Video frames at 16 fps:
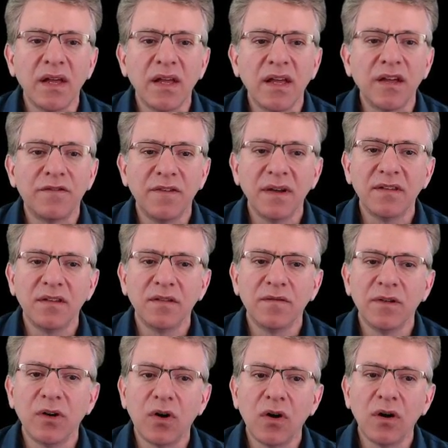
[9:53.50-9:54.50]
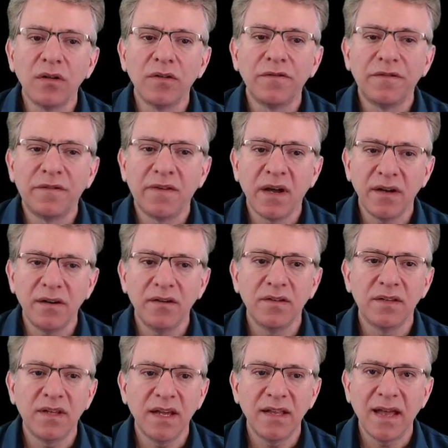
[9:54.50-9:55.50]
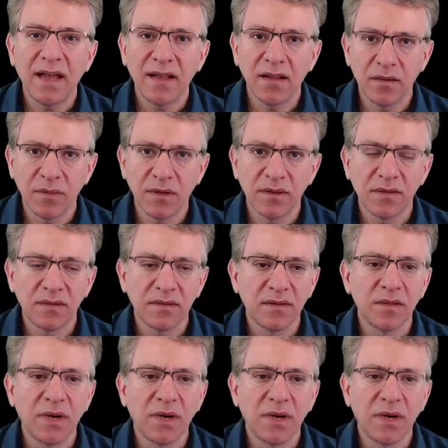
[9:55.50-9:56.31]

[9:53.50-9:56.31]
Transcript: effectively all FHIR data elements,